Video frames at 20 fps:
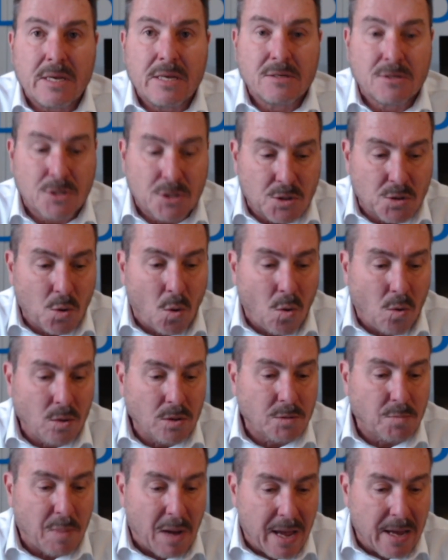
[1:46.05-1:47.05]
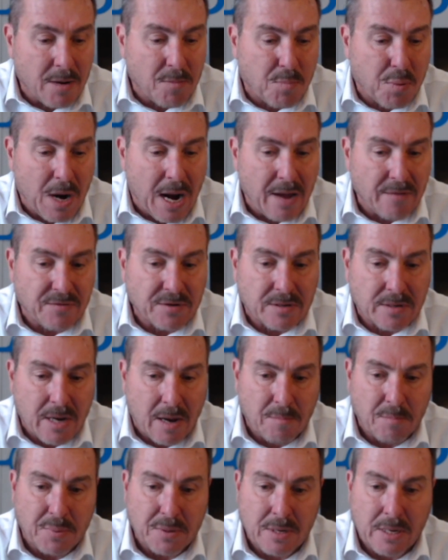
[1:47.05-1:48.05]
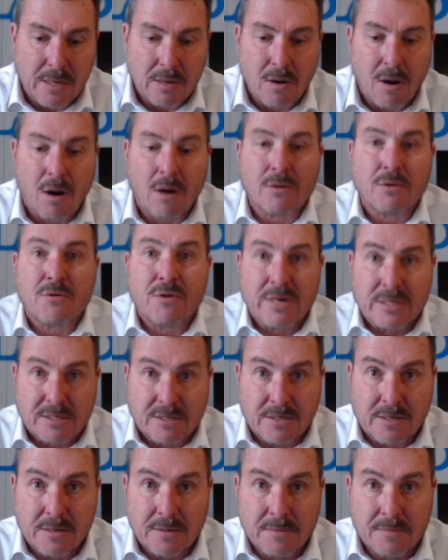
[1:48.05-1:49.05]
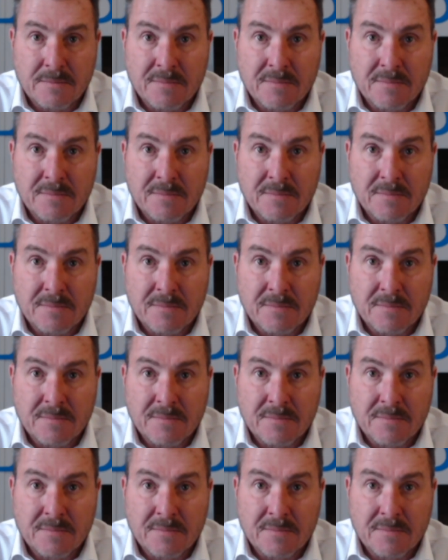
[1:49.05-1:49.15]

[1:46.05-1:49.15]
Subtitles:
installed by a private company on risk.